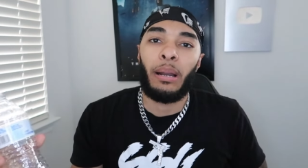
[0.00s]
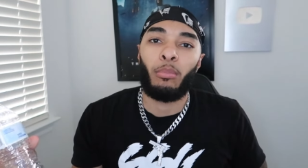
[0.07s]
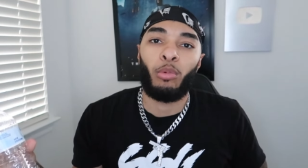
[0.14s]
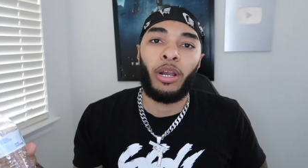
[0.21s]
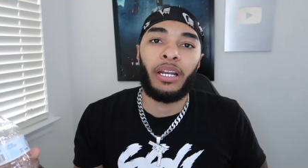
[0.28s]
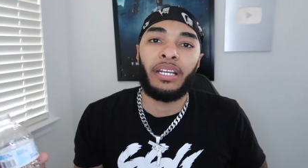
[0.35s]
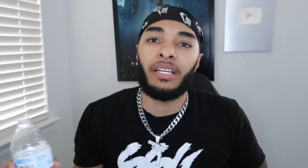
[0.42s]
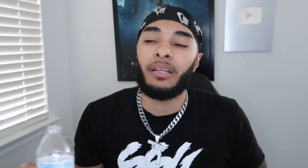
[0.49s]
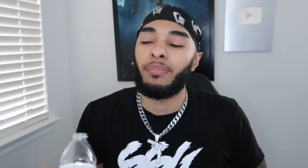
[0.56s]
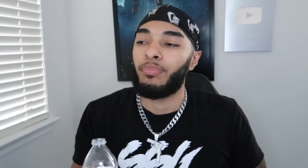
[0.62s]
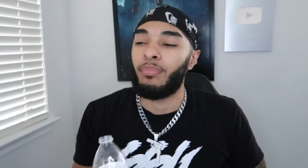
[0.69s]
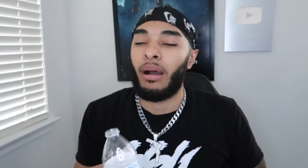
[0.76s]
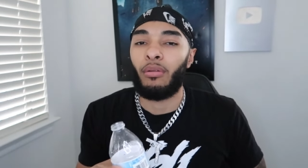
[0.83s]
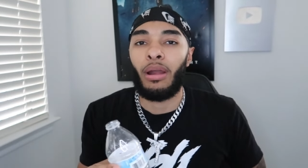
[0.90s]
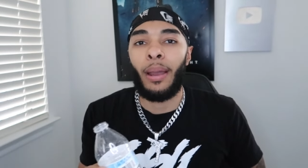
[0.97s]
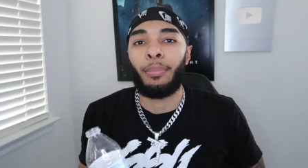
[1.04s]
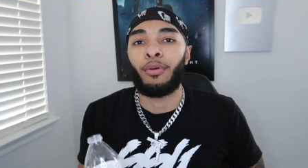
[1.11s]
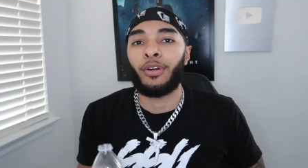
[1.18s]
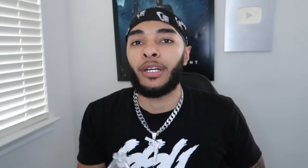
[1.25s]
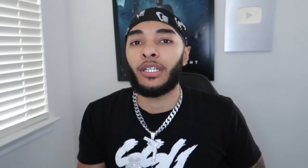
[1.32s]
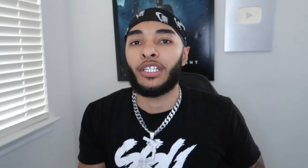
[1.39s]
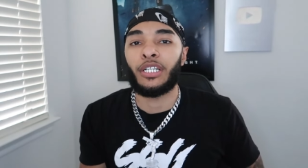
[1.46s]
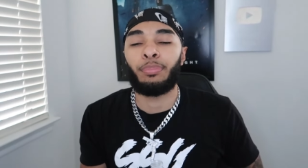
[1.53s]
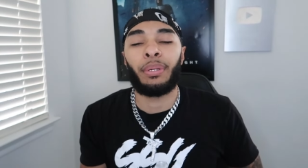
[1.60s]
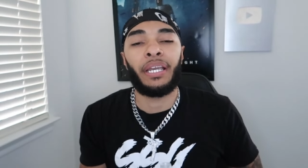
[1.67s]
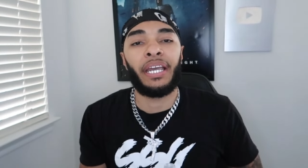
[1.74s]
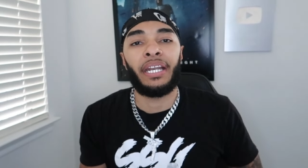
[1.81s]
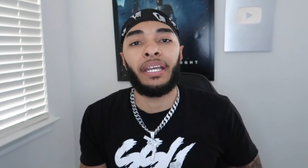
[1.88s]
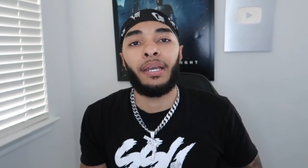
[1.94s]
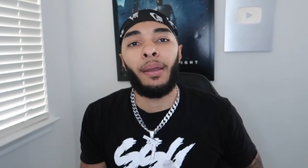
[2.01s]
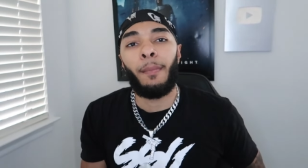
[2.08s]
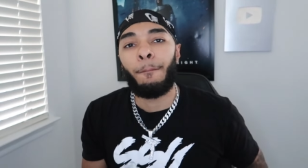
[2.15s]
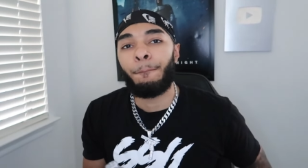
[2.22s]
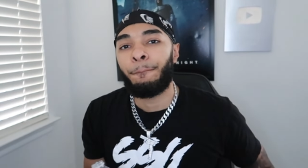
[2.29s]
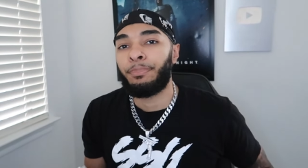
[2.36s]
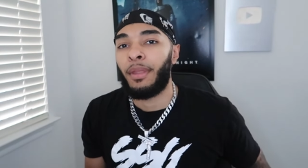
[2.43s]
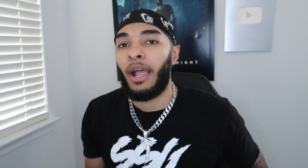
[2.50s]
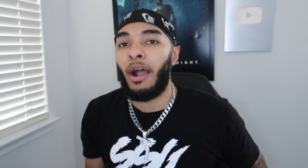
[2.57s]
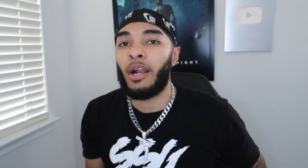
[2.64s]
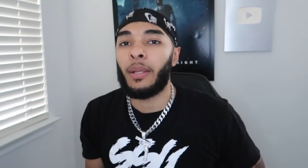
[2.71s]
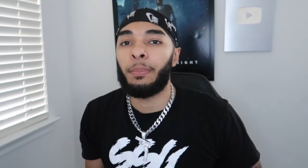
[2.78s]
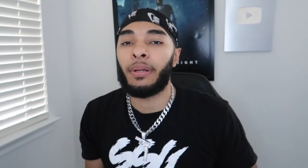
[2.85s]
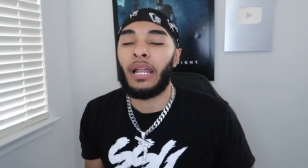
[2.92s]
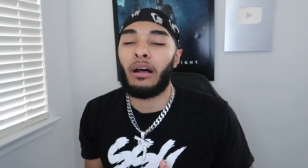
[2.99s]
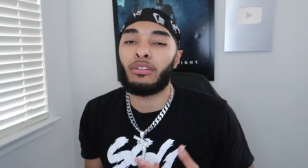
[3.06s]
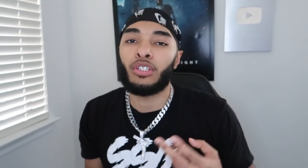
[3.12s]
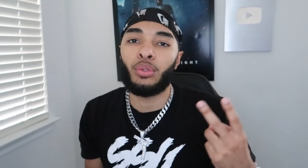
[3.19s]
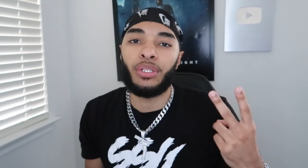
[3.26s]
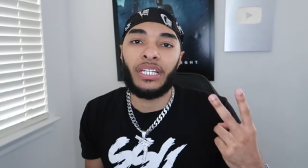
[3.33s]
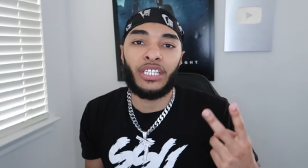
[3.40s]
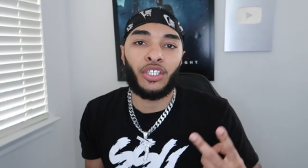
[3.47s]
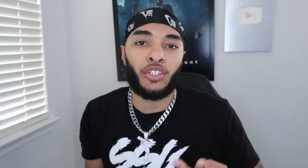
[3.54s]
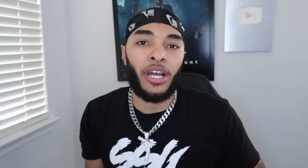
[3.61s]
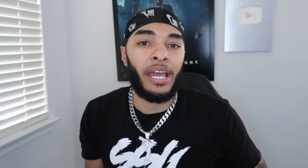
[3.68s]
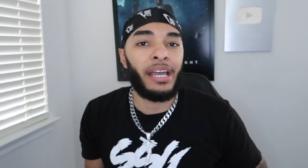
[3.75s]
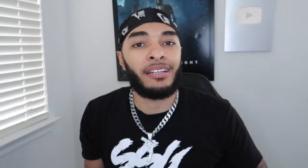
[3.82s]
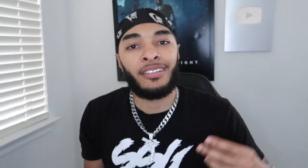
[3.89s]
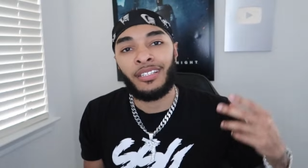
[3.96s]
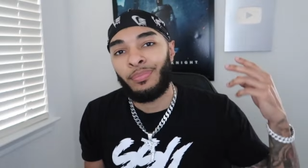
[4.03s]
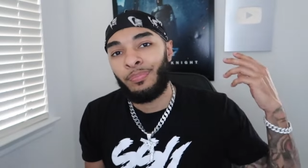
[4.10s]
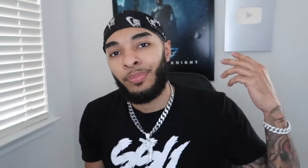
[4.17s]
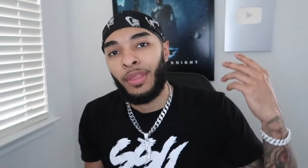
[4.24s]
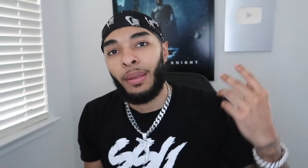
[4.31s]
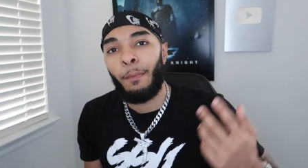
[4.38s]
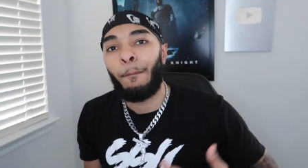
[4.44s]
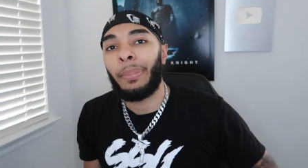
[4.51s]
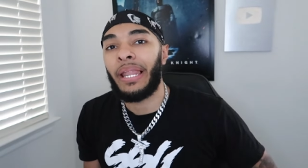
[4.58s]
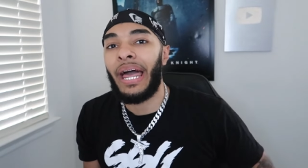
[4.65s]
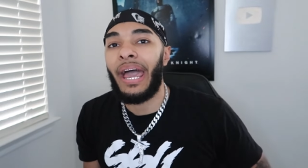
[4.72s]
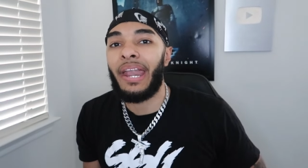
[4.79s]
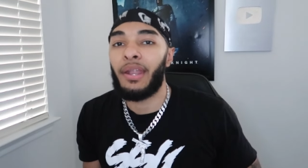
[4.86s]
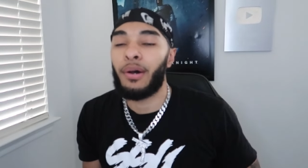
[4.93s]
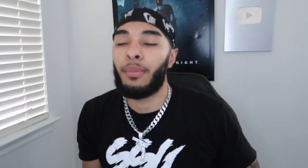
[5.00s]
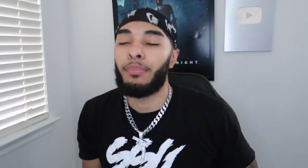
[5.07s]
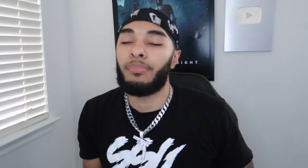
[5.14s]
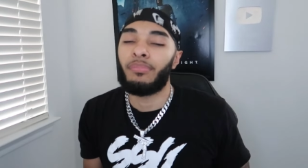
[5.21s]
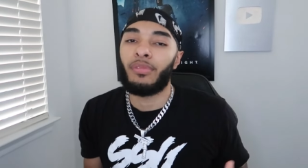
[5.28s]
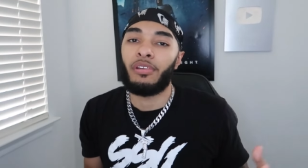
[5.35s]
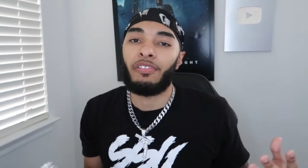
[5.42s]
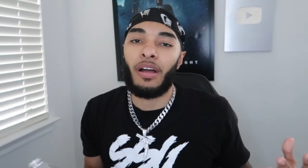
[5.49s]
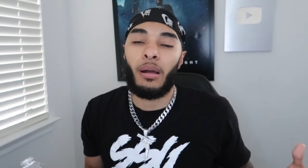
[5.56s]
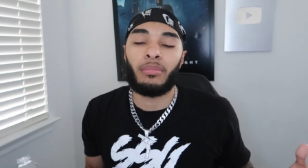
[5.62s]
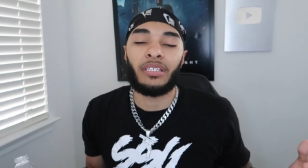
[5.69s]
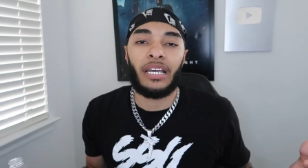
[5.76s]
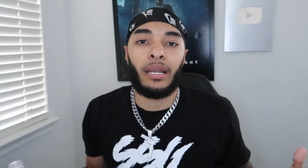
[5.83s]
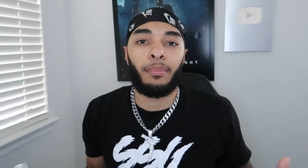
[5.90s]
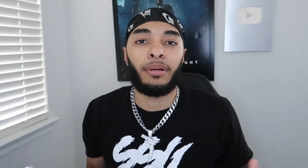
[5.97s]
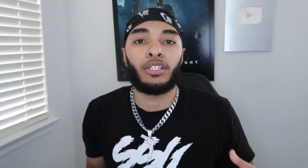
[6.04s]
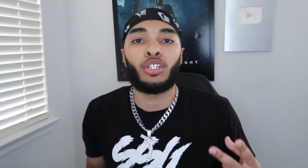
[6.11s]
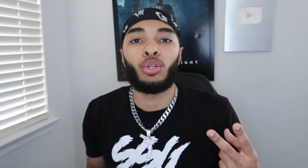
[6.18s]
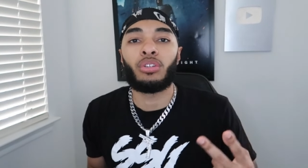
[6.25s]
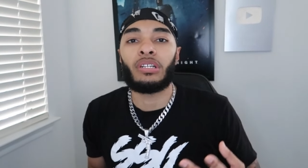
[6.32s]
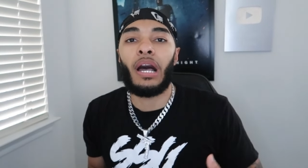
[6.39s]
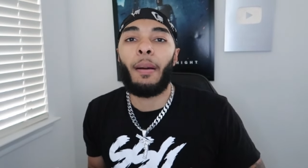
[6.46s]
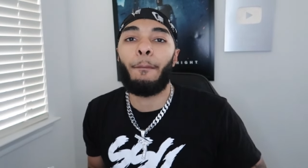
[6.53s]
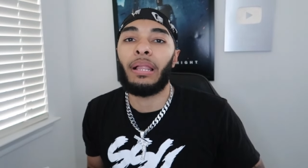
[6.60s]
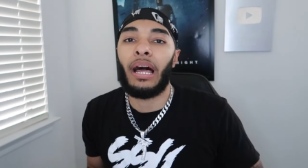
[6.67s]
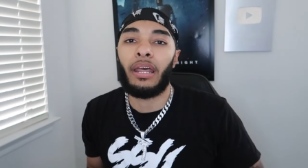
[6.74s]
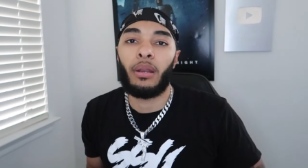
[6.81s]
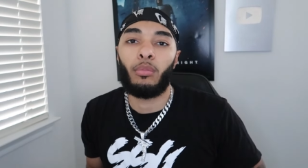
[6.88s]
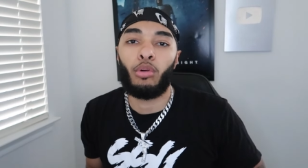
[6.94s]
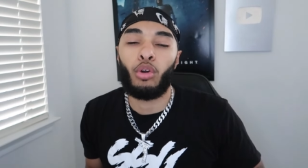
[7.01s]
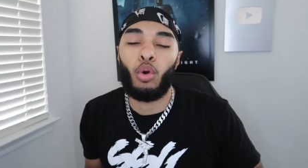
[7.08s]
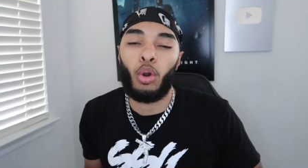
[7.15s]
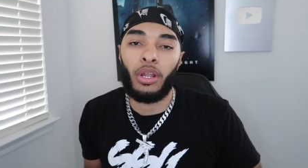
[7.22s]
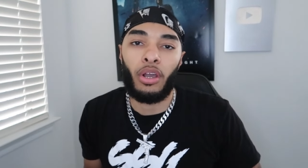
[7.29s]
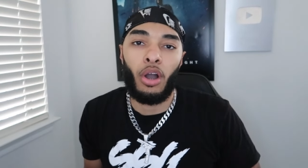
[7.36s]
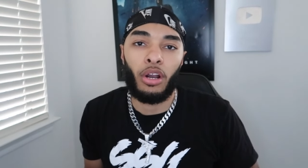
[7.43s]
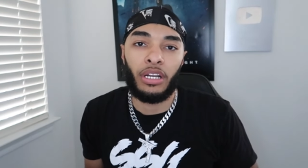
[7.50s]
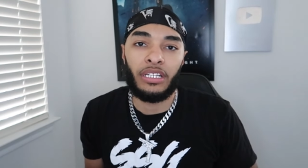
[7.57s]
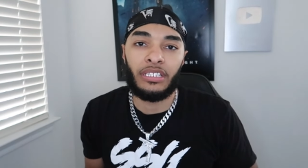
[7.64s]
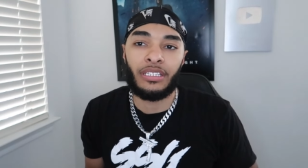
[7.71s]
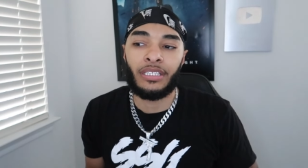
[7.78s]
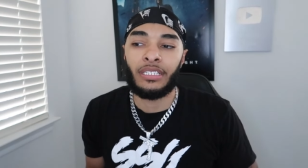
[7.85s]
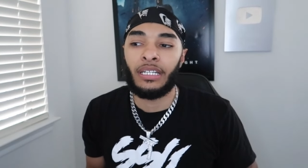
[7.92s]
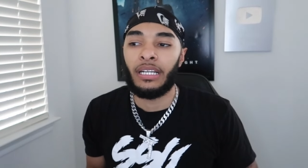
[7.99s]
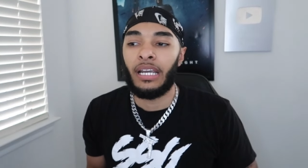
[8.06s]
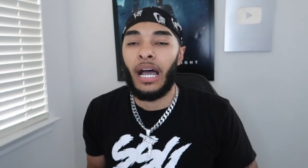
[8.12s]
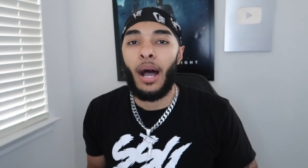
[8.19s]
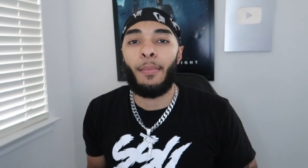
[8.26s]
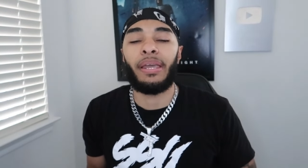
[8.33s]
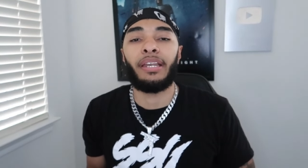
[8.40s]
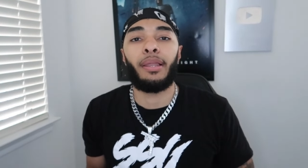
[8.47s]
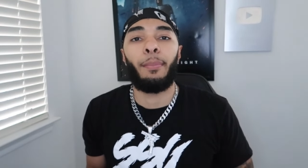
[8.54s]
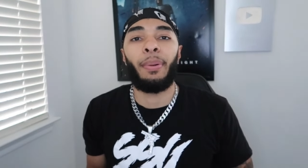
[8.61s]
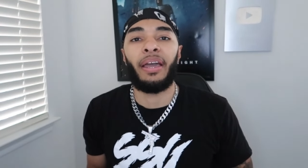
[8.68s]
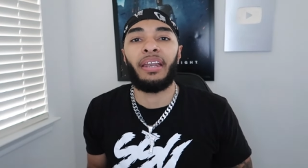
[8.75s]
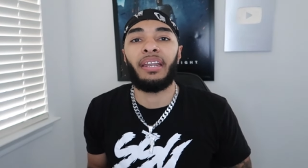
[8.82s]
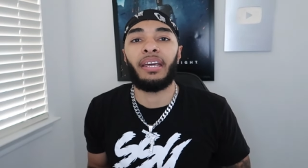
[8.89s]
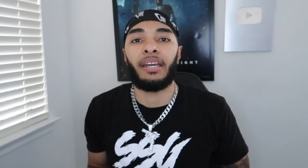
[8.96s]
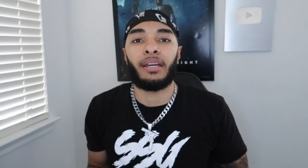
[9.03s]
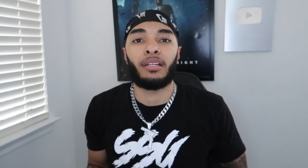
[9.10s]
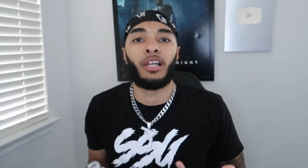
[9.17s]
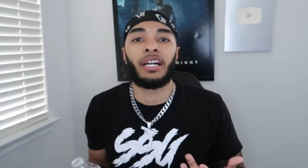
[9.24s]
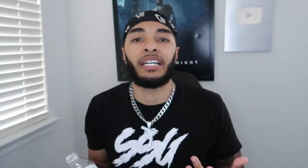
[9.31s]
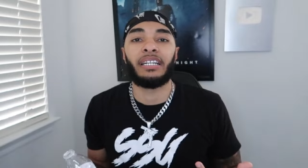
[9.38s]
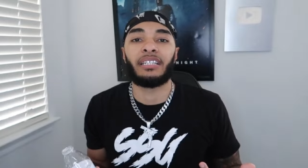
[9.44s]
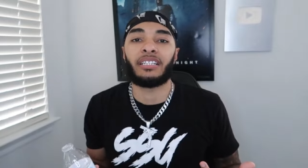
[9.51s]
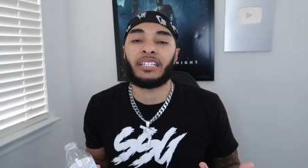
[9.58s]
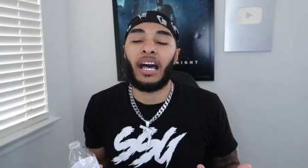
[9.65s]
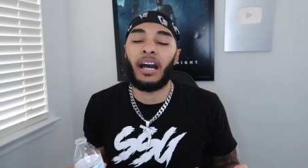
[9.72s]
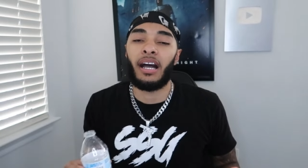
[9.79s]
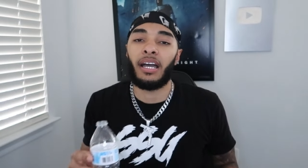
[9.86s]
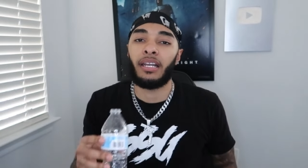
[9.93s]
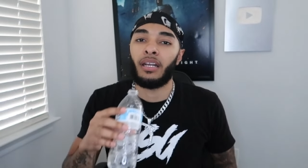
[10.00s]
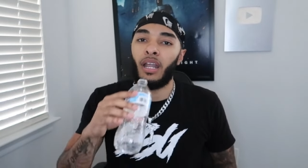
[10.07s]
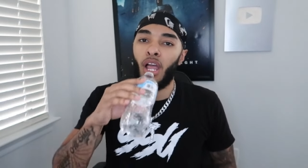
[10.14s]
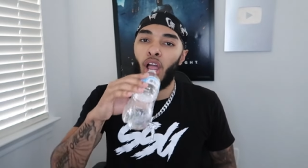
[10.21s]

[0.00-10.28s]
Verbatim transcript: I'm ready. My rap career just beginning. I already put out two diss tracks, platinum. But I'm saying I'm a two-time platinum recording artist. I'm independent, looking to sign.